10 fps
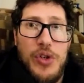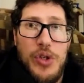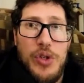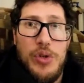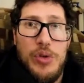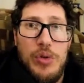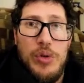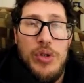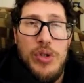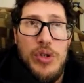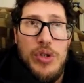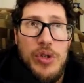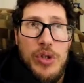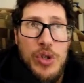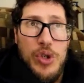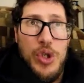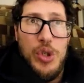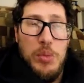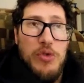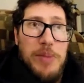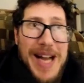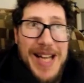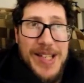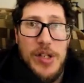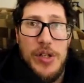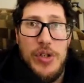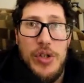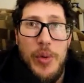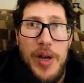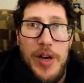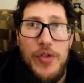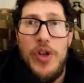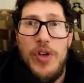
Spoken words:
to do to move past it, do it.